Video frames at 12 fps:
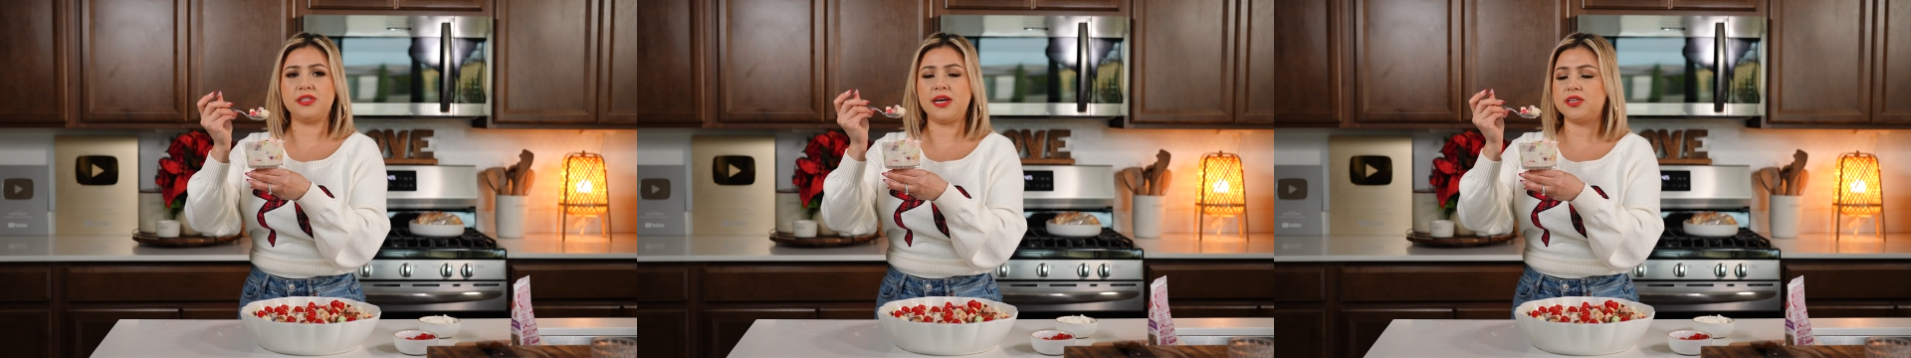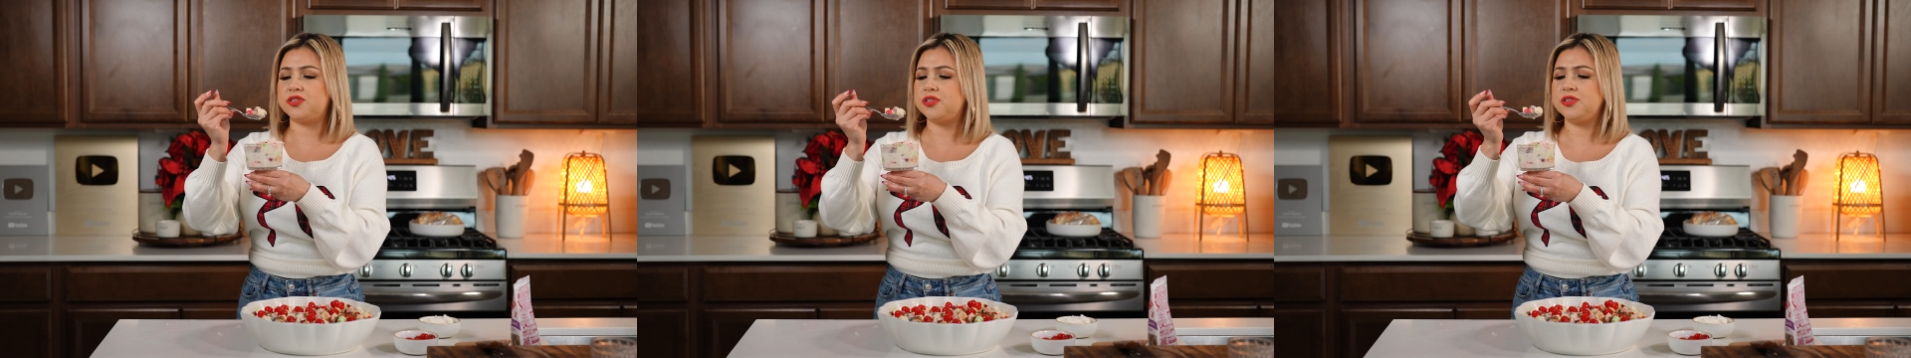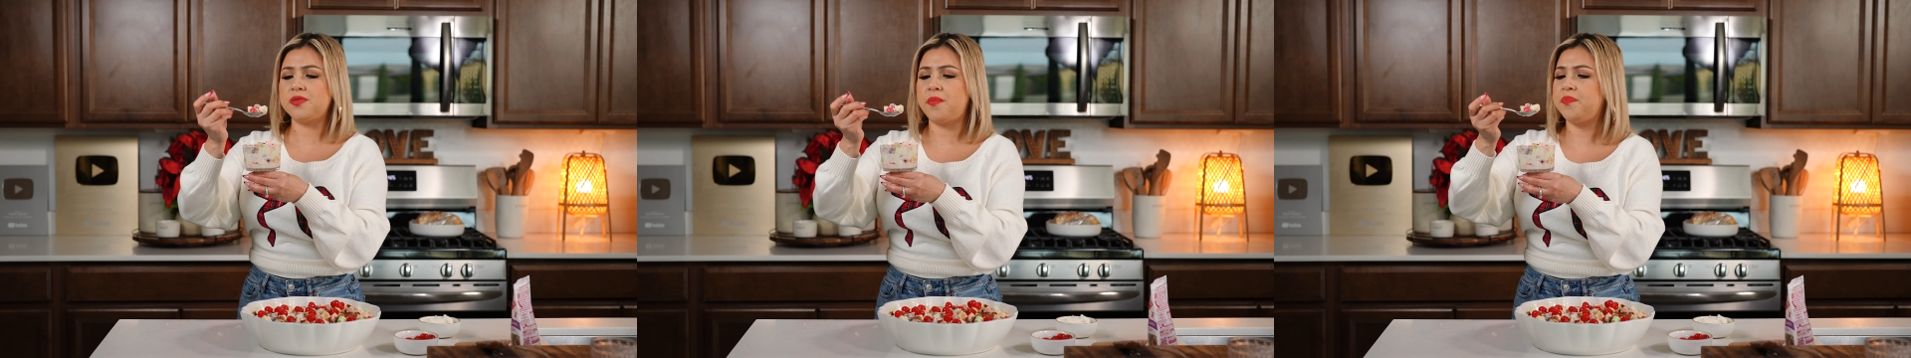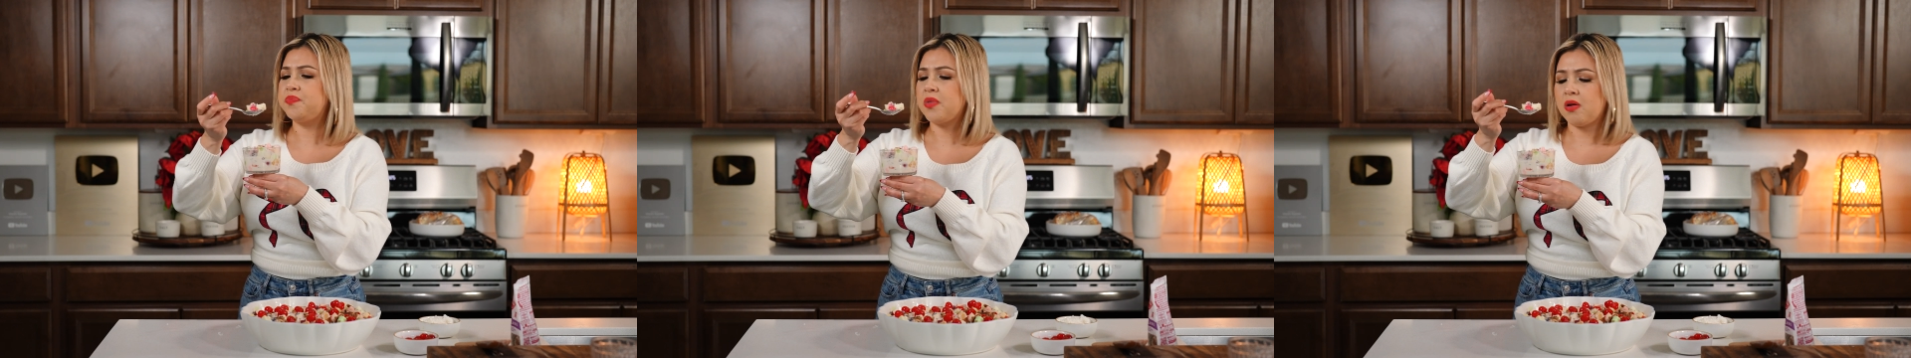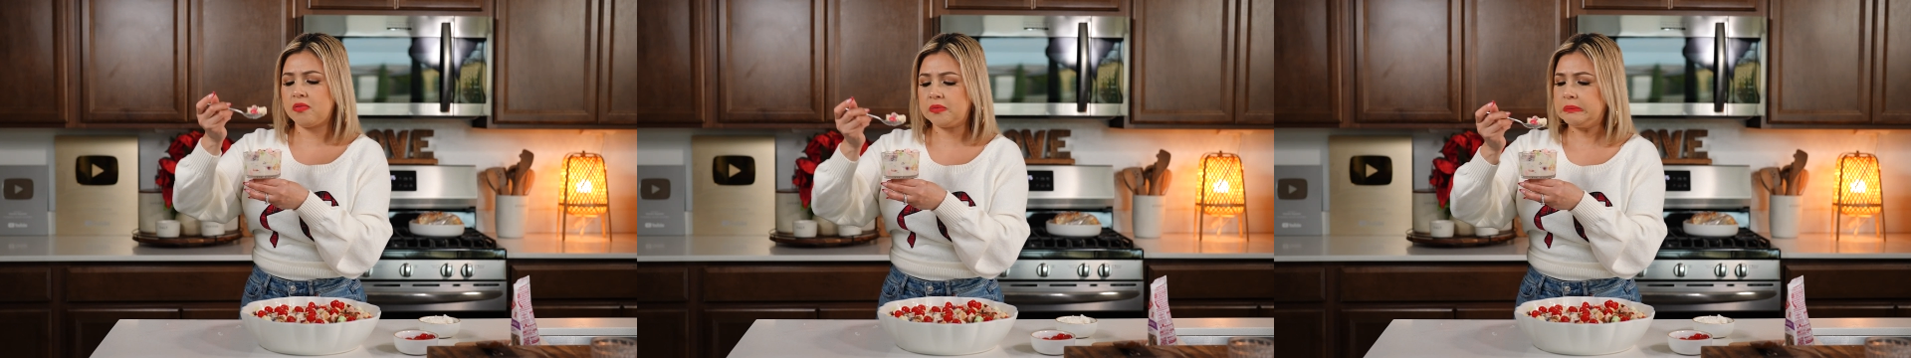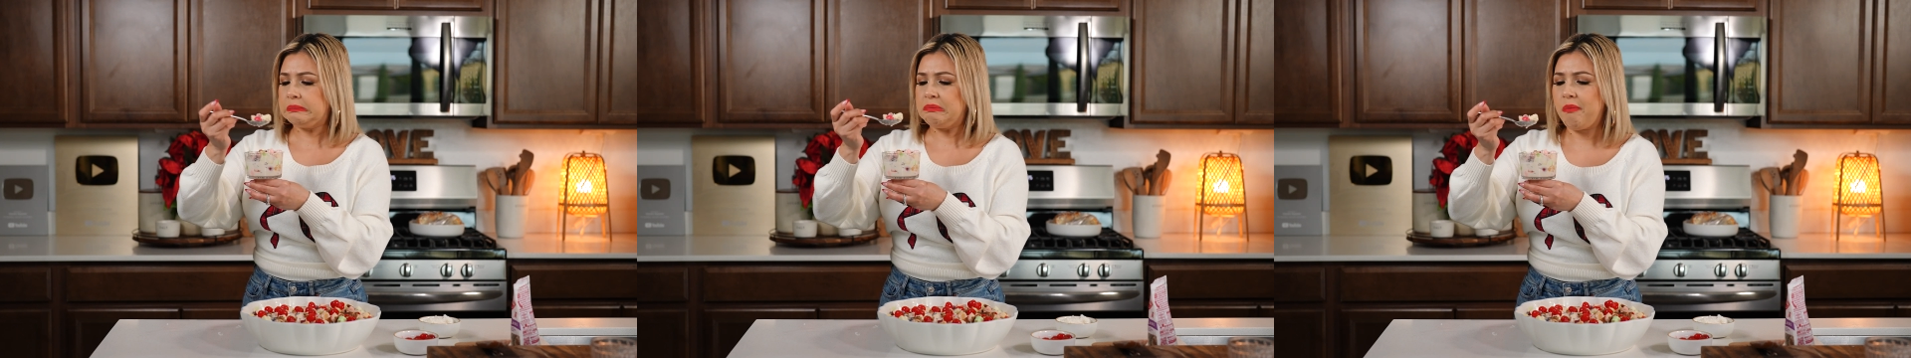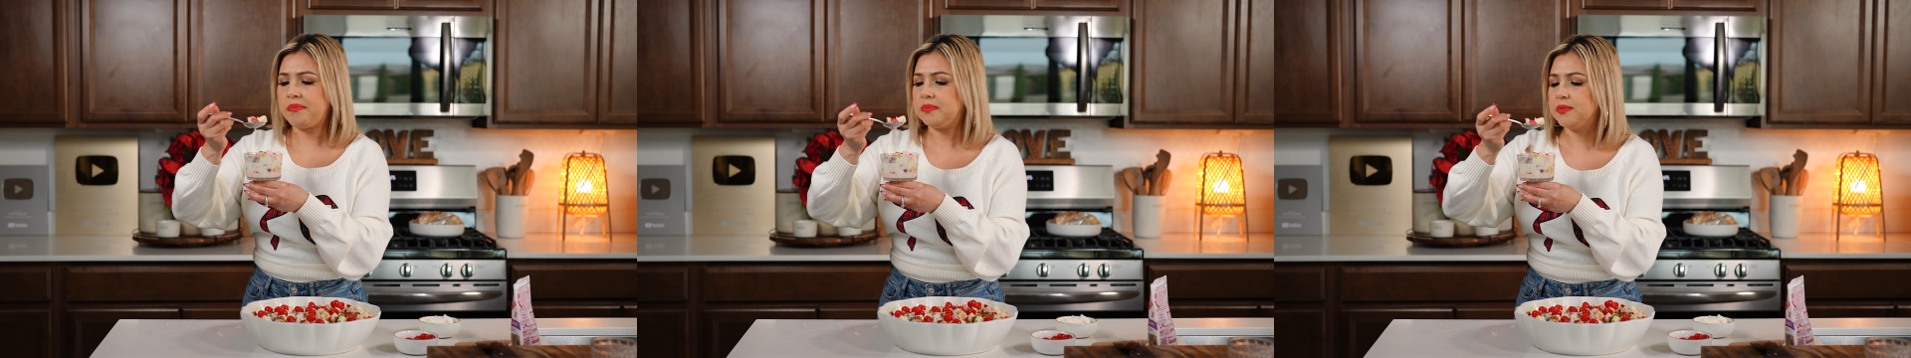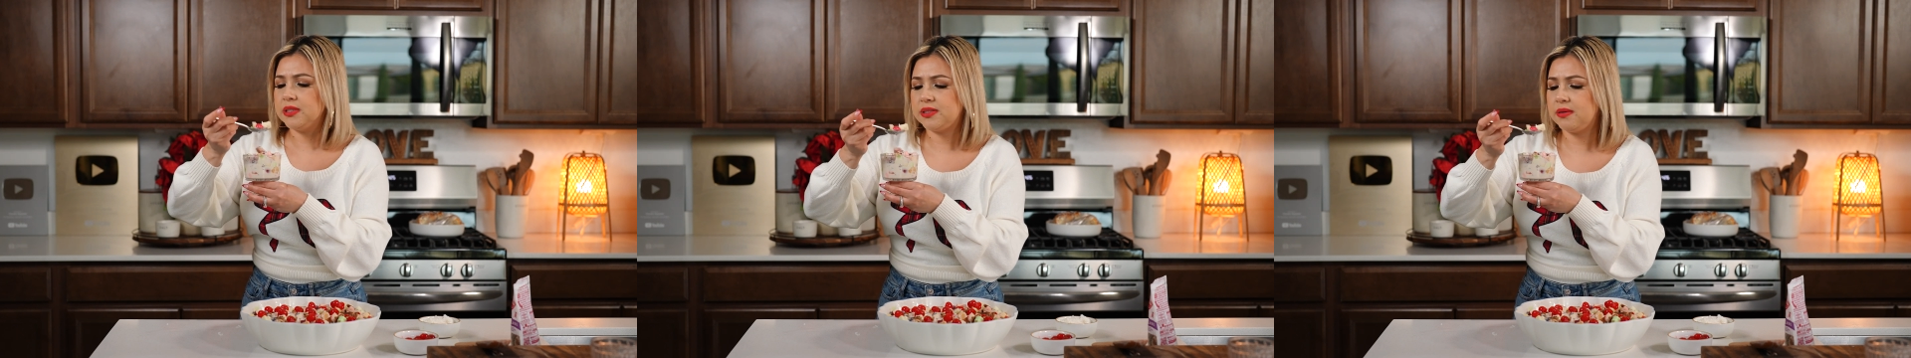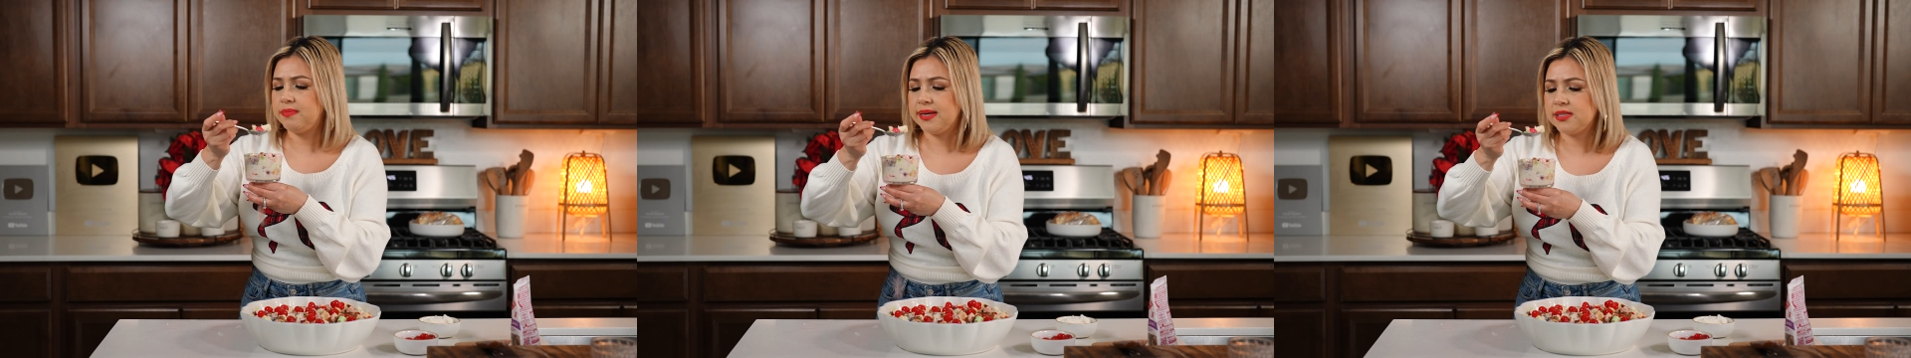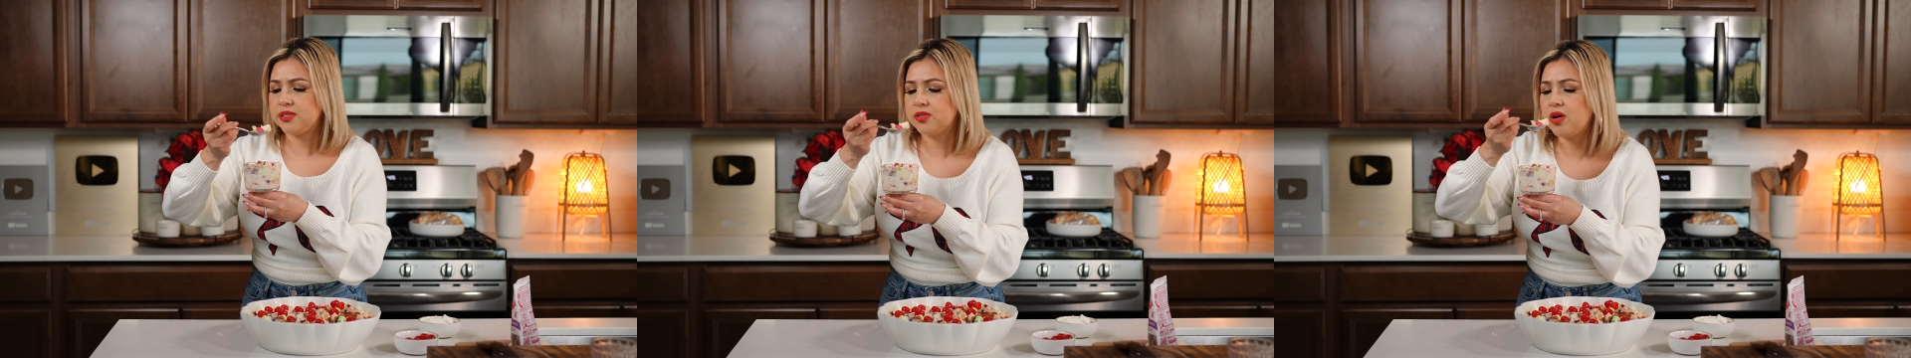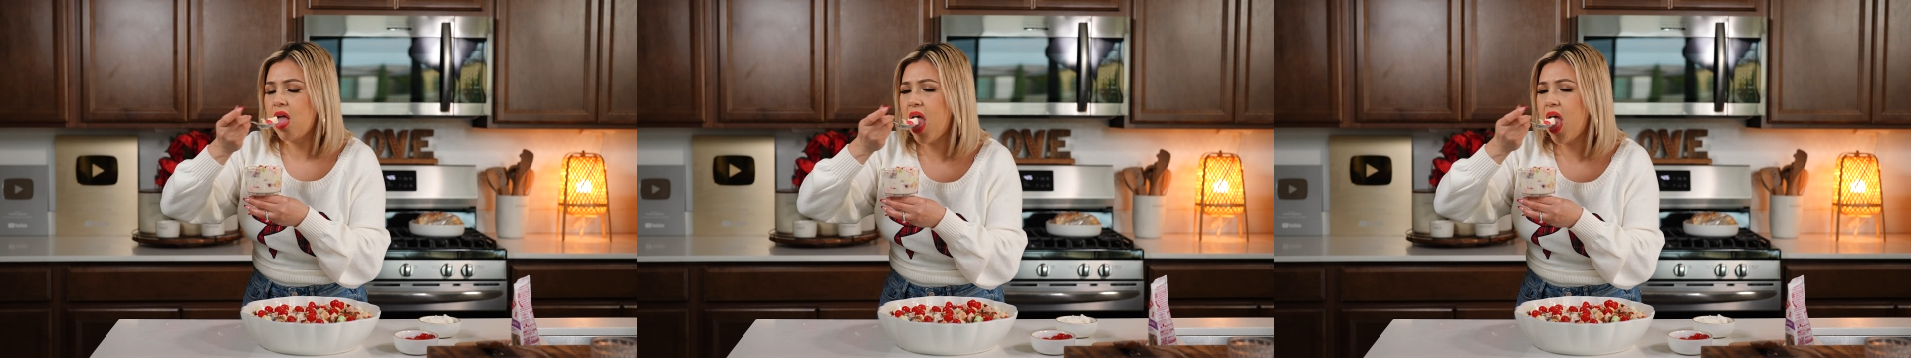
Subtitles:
textures. It's the best.